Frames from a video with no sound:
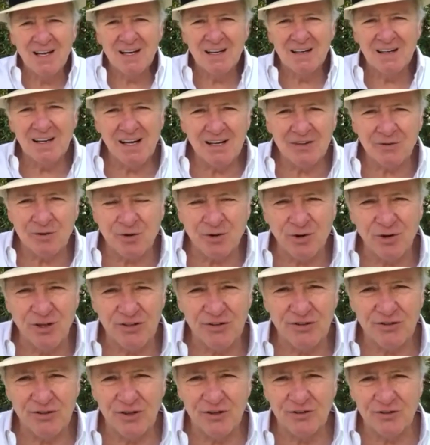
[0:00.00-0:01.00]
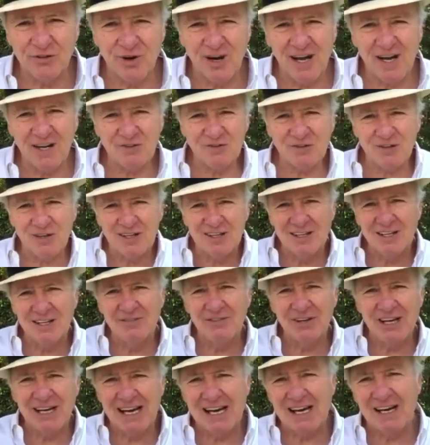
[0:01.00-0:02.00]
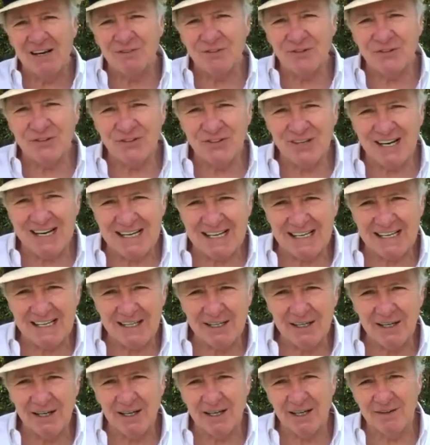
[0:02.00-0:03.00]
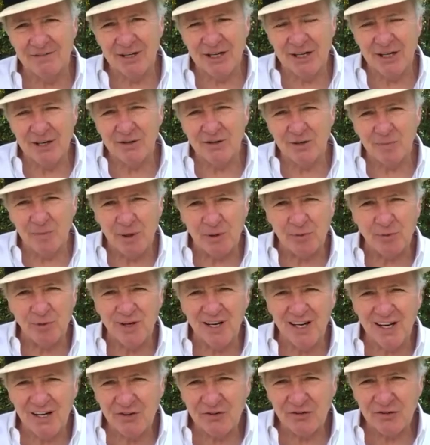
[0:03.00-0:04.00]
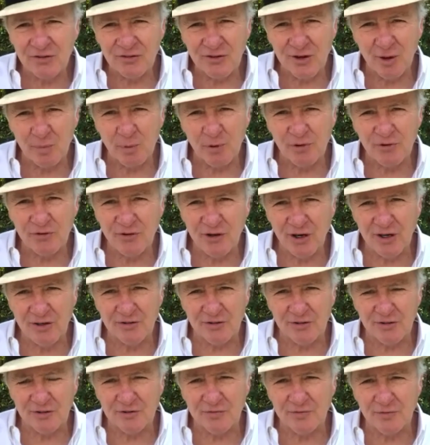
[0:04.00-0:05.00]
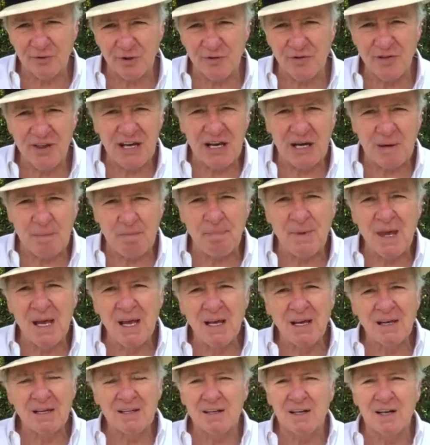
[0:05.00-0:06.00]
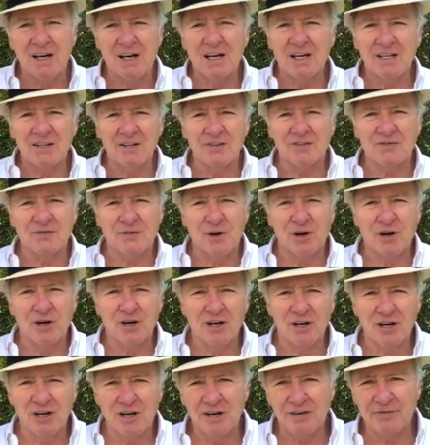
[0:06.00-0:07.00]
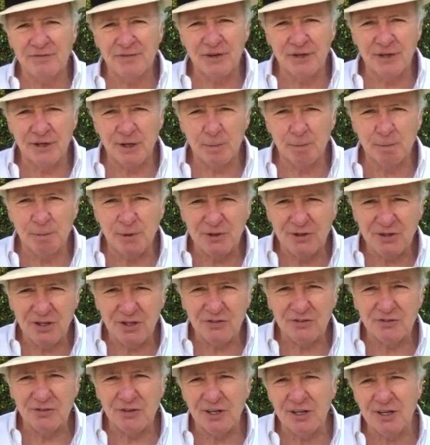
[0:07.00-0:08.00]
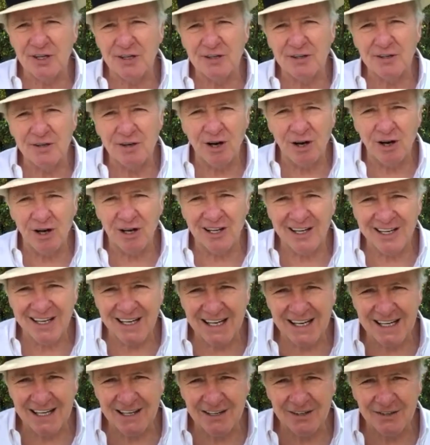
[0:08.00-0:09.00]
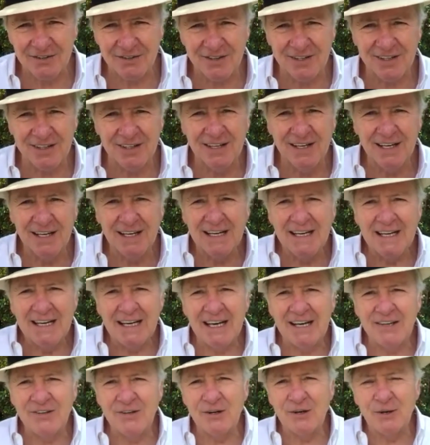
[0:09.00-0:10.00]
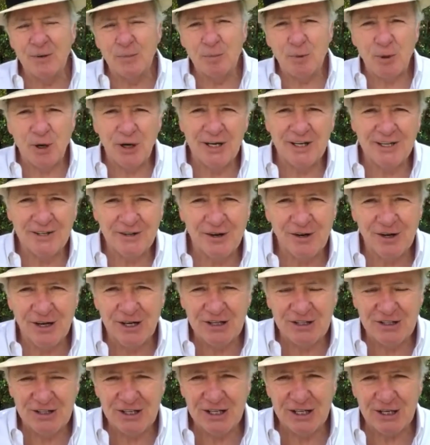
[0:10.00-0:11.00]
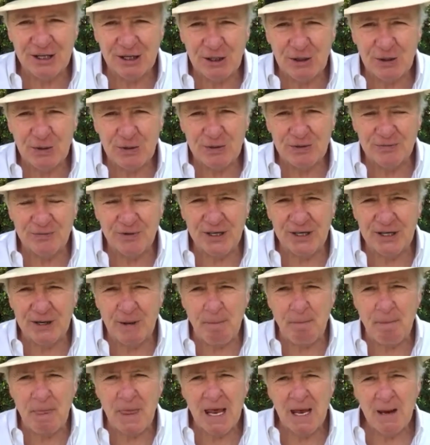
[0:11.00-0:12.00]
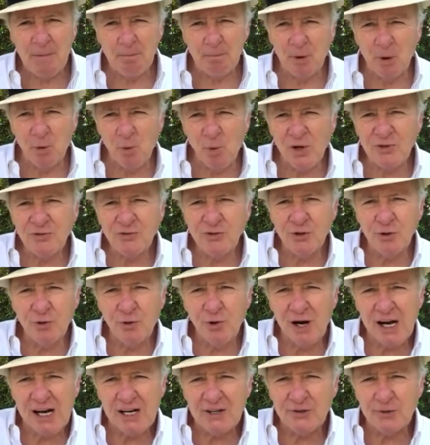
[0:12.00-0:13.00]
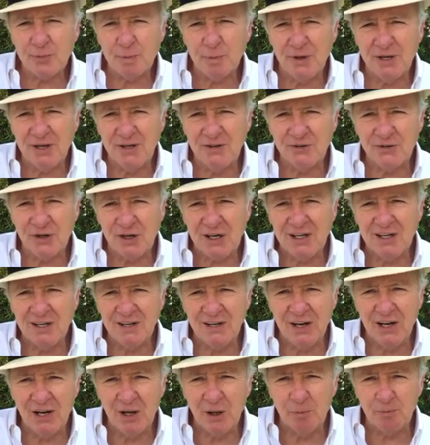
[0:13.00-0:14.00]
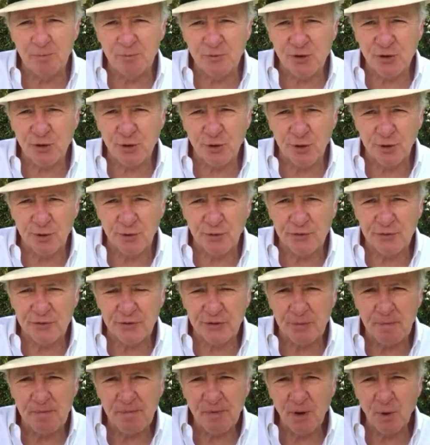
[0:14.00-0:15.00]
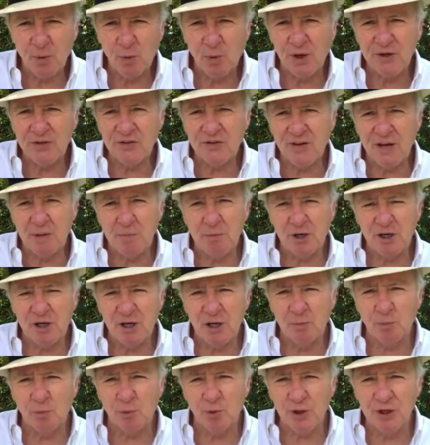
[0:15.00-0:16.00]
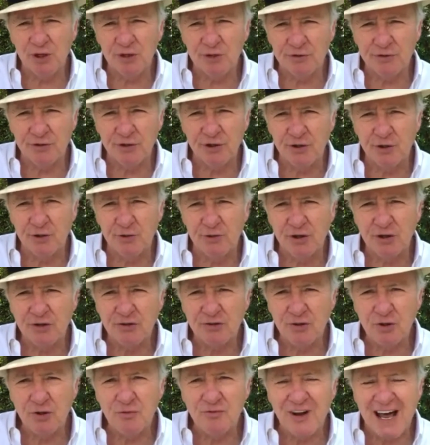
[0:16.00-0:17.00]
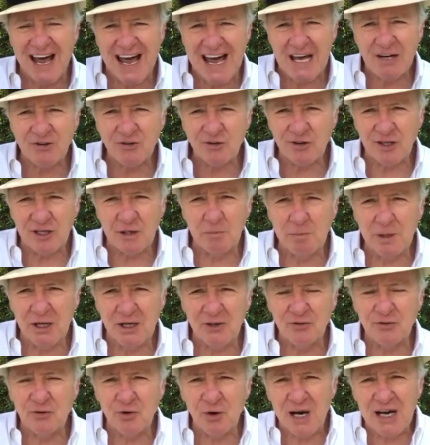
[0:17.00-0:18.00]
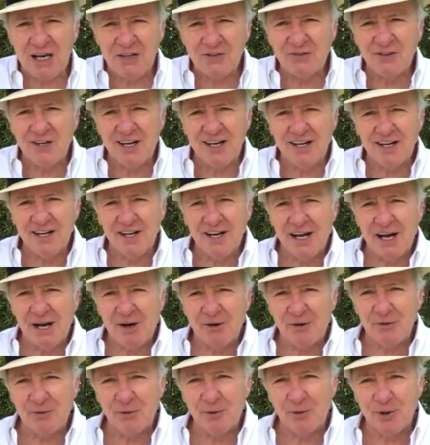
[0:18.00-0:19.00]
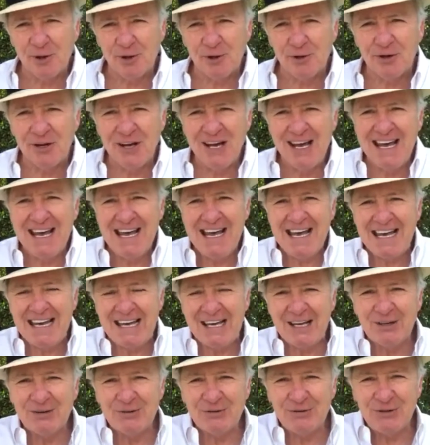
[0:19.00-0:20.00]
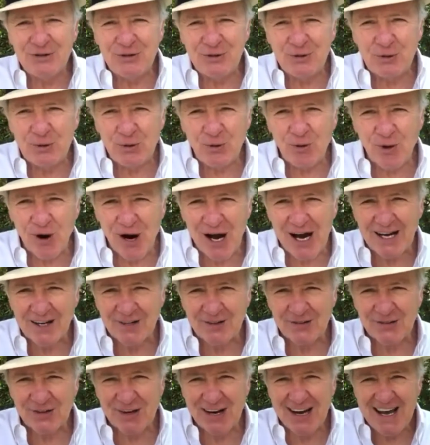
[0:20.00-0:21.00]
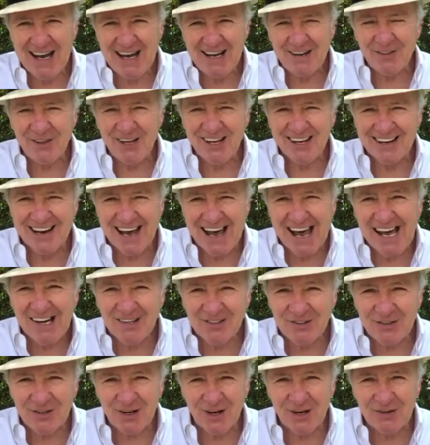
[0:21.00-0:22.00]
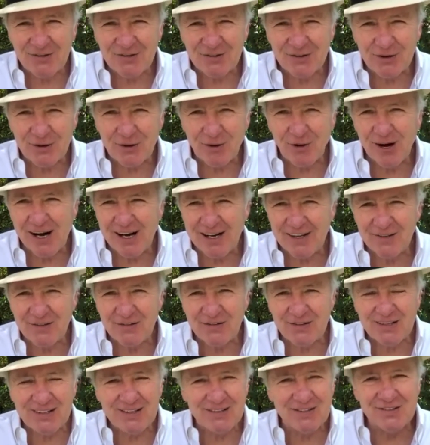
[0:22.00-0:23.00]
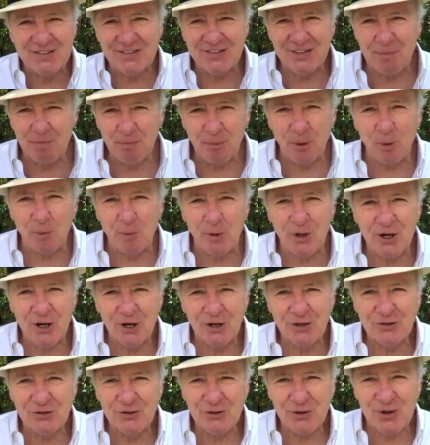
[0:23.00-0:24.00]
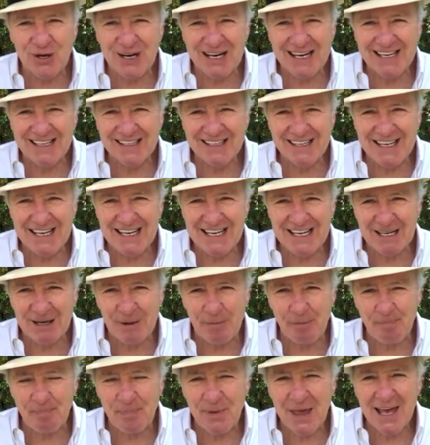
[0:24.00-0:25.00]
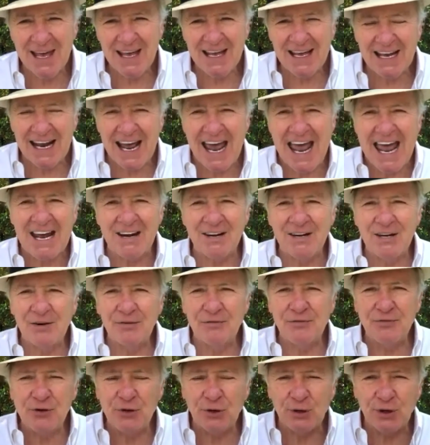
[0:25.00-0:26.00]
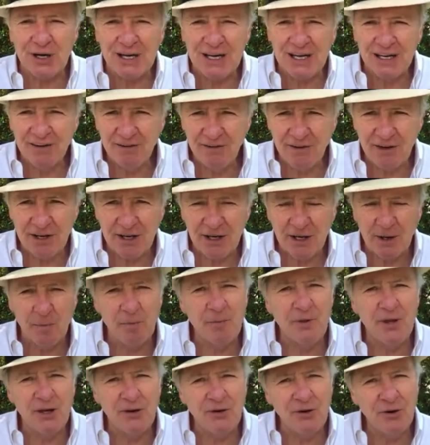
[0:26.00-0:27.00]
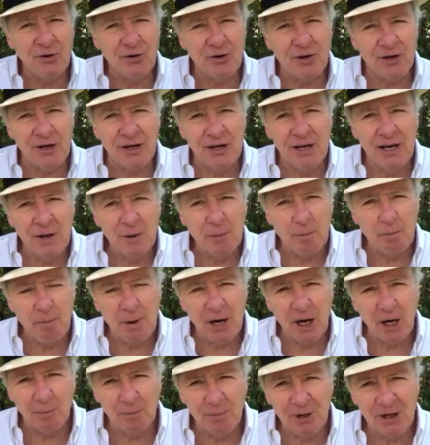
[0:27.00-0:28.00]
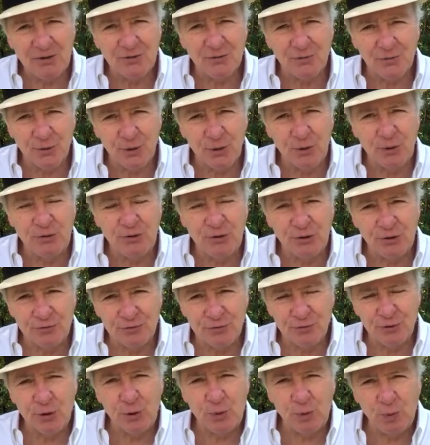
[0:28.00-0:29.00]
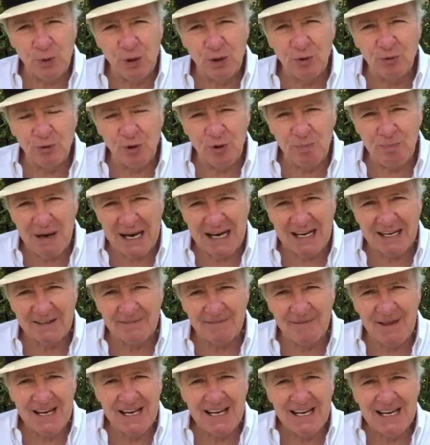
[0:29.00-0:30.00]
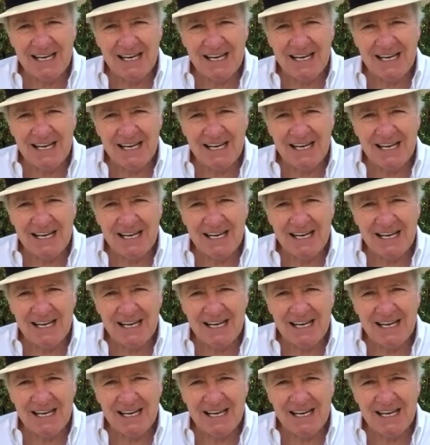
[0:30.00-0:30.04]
A lot of Christians are actually living outside of an intimate relationship with Jesus. For them, God is far off, and they're petitioning and calling out and you know, praying hard to get a hold of Him. But once you grasp these in Him truths, once they become real to you, that you've actually been translated out of the world into Christ, then access to Christ is simple because you're in Him. And if you're in Him, then you can bear much fruit and your fruit will remain.